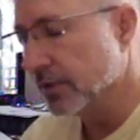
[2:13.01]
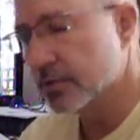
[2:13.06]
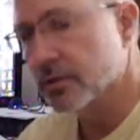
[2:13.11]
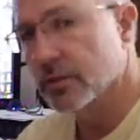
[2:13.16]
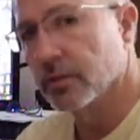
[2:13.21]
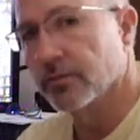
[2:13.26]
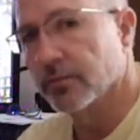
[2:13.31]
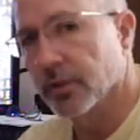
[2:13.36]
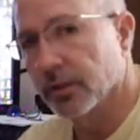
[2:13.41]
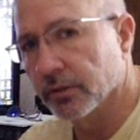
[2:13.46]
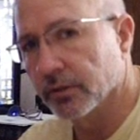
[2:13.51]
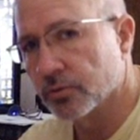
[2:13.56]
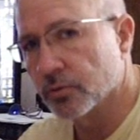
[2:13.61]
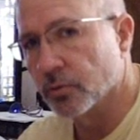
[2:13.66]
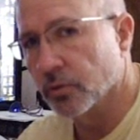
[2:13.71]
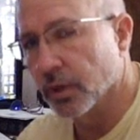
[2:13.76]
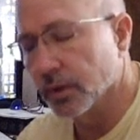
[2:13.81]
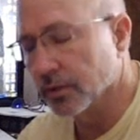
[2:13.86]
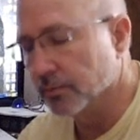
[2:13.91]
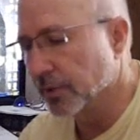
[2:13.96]
I used to live on the
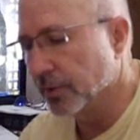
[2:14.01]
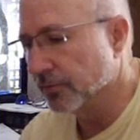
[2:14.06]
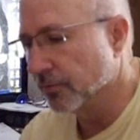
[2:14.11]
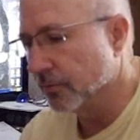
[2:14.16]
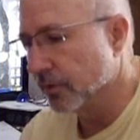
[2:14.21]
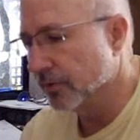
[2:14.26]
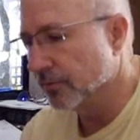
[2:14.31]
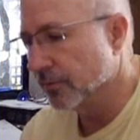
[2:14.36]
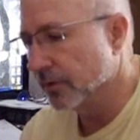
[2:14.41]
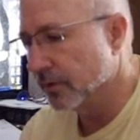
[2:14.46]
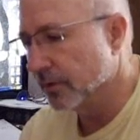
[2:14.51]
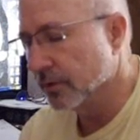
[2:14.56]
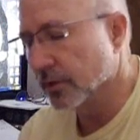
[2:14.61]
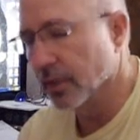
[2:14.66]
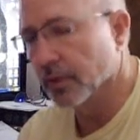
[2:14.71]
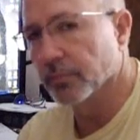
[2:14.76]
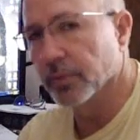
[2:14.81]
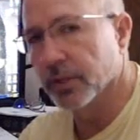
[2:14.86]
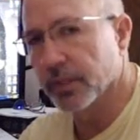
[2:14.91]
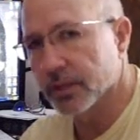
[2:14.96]
Tuolumne River
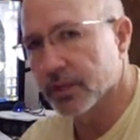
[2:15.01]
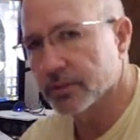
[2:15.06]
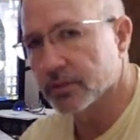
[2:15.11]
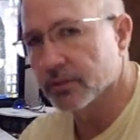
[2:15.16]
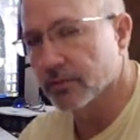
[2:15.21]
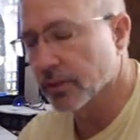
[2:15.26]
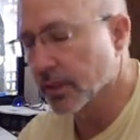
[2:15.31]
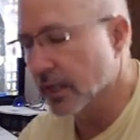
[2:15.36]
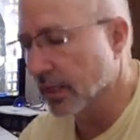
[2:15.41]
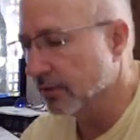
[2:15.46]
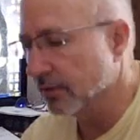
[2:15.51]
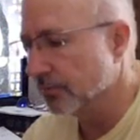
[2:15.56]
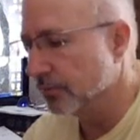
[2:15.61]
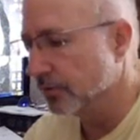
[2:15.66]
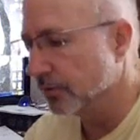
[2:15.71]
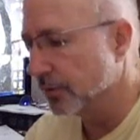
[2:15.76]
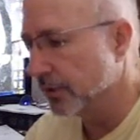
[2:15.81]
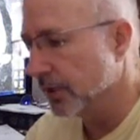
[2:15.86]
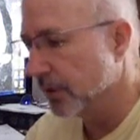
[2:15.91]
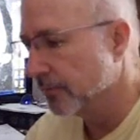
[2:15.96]
near Modesto,
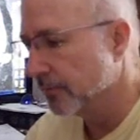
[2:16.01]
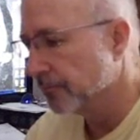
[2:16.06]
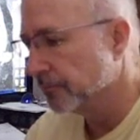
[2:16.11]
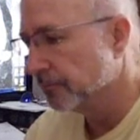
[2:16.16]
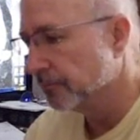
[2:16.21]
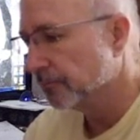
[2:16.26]
California.